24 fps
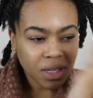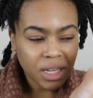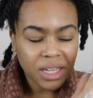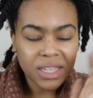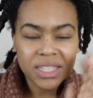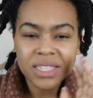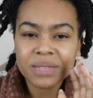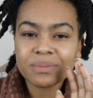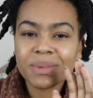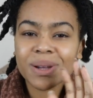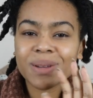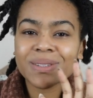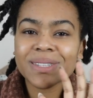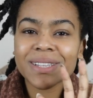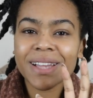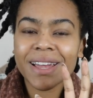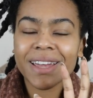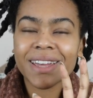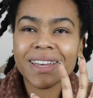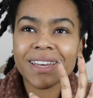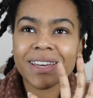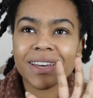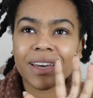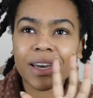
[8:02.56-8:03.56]
It smells
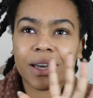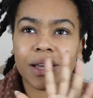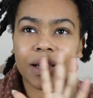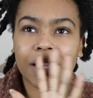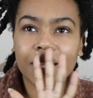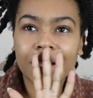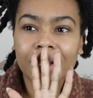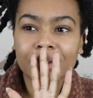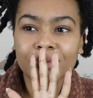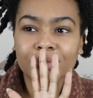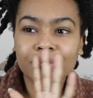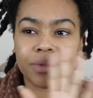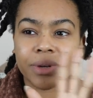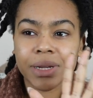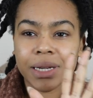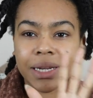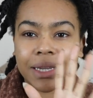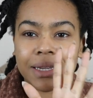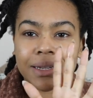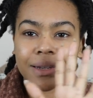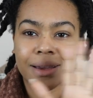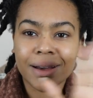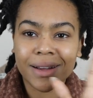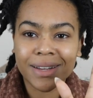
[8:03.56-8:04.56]
like a
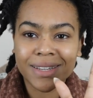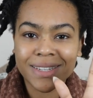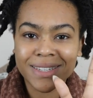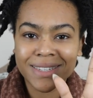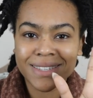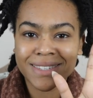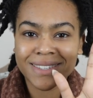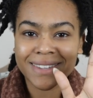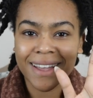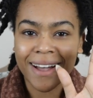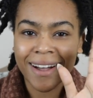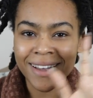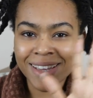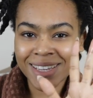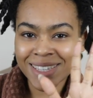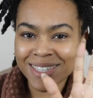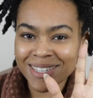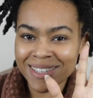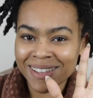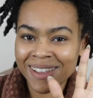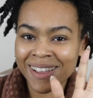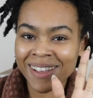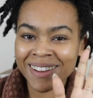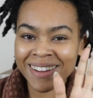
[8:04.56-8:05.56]
really nice
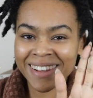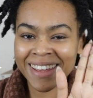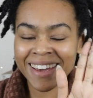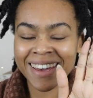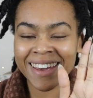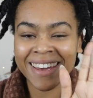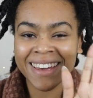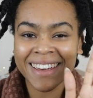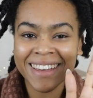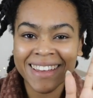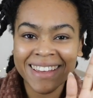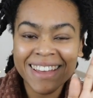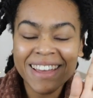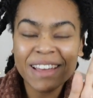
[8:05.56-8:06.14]
ice lolly,